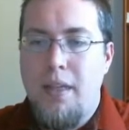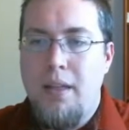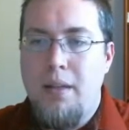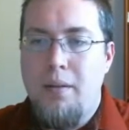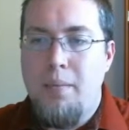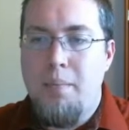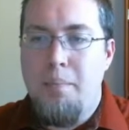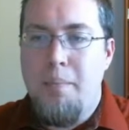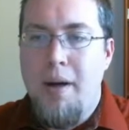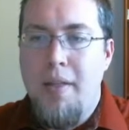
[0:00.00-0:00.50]

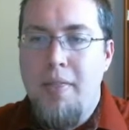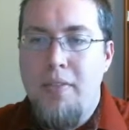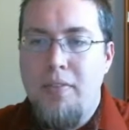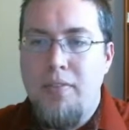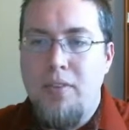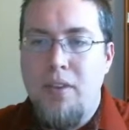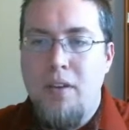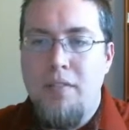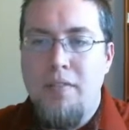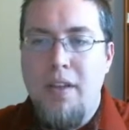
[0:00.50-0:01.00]

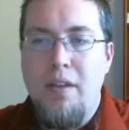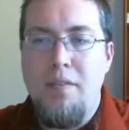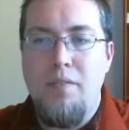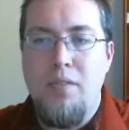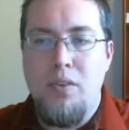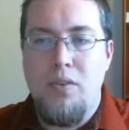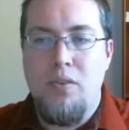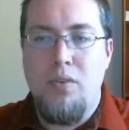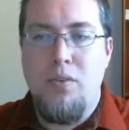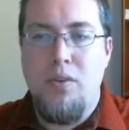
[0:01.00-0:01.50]
months of
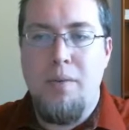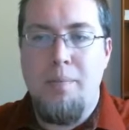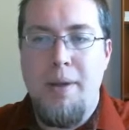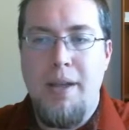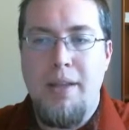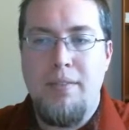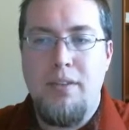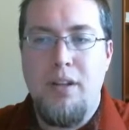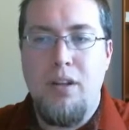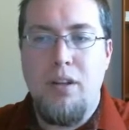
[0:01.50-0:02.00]
inventory
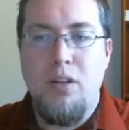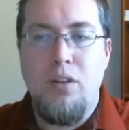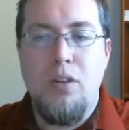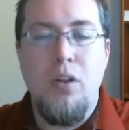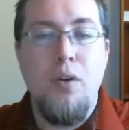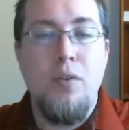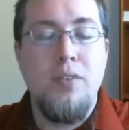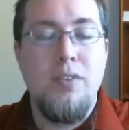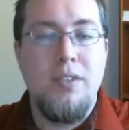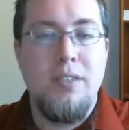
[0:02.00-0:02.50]
based on
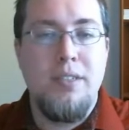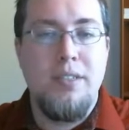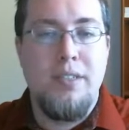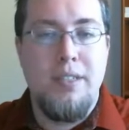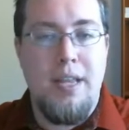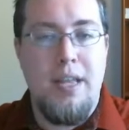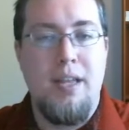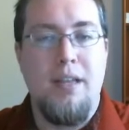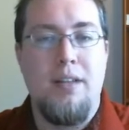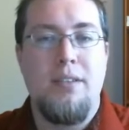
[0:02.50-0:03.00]
closed
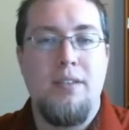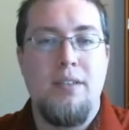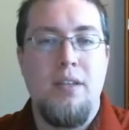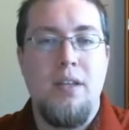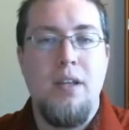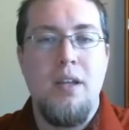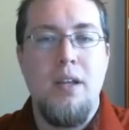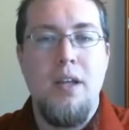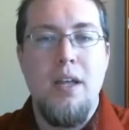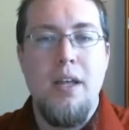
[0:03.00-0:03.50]
sales.
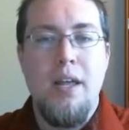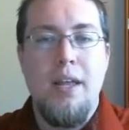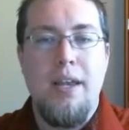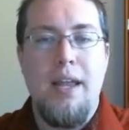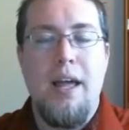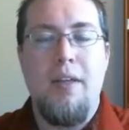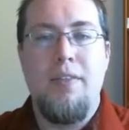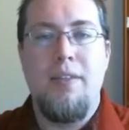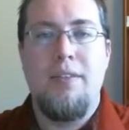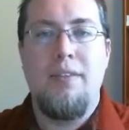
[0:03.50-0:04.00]

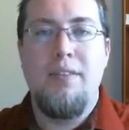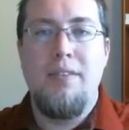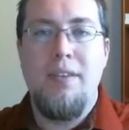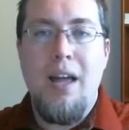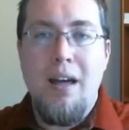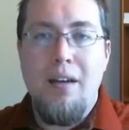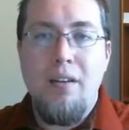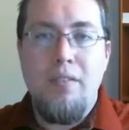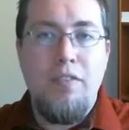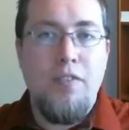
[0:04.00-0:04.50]
Now, this is
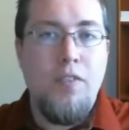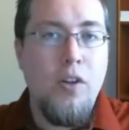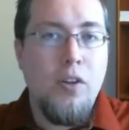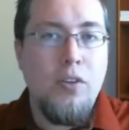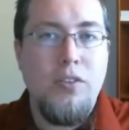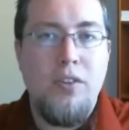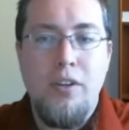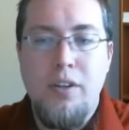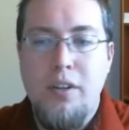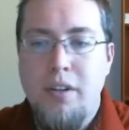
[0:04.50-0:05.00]
not
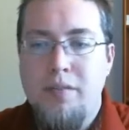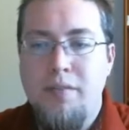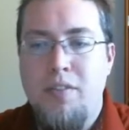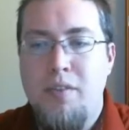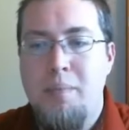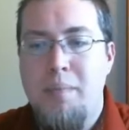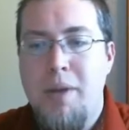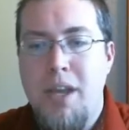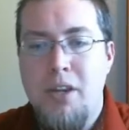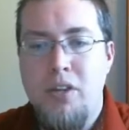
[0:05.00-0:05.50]
filtered
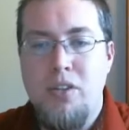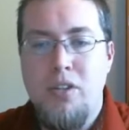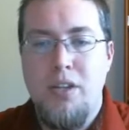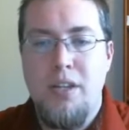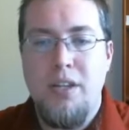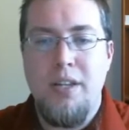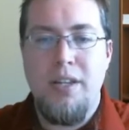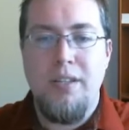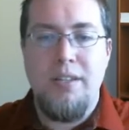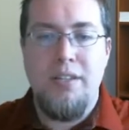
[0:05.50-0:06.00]

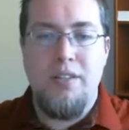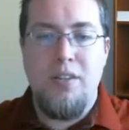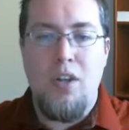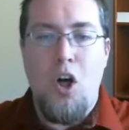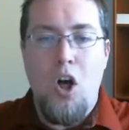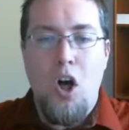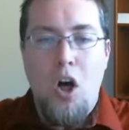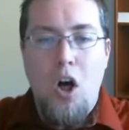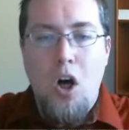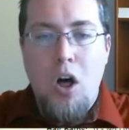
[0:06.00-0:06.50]
information. This is
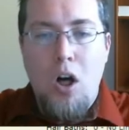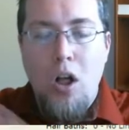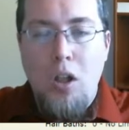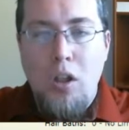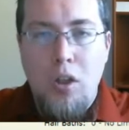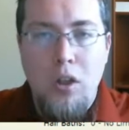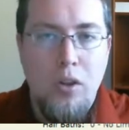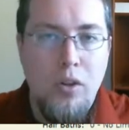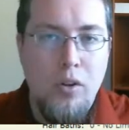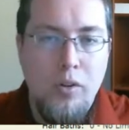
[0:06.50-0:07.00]
all
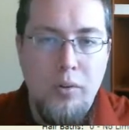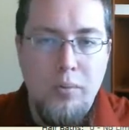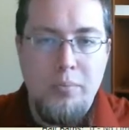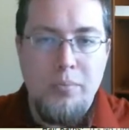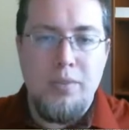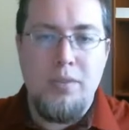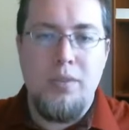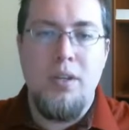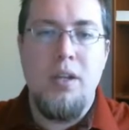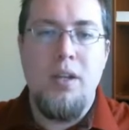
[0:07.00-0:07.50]

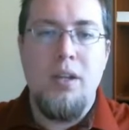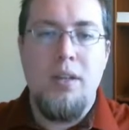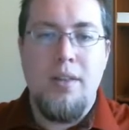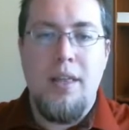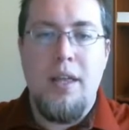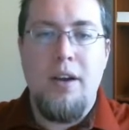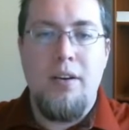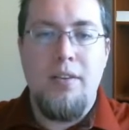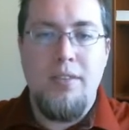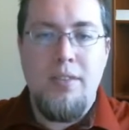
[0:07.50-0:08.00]
homes
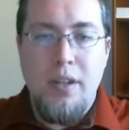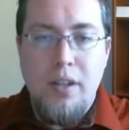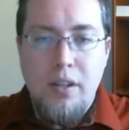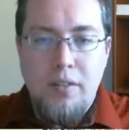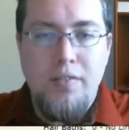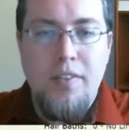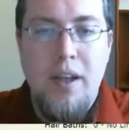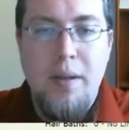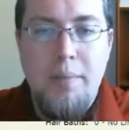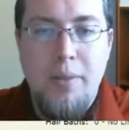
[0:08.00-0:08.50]
that are
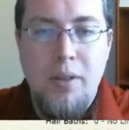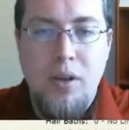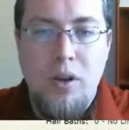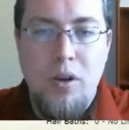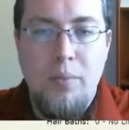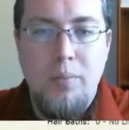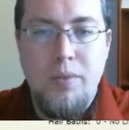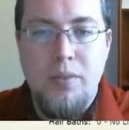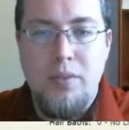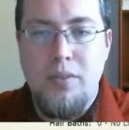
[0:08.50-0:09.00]
single-family
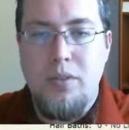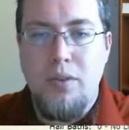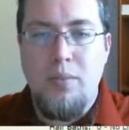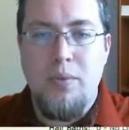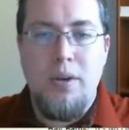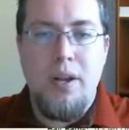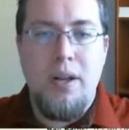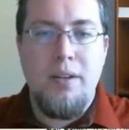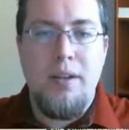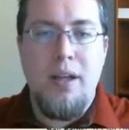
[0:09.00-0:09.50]
homes, so
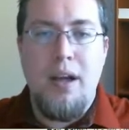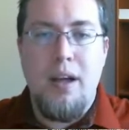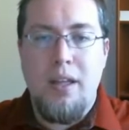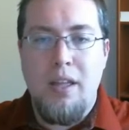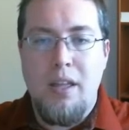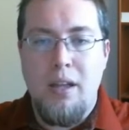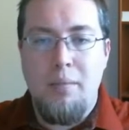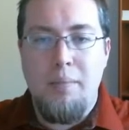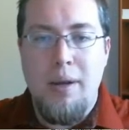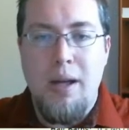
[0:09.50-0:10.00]
we're not
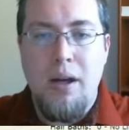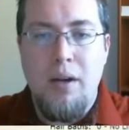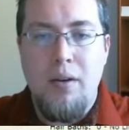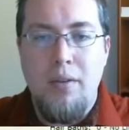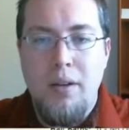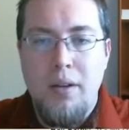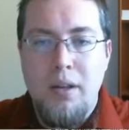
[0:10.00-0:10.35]
talking about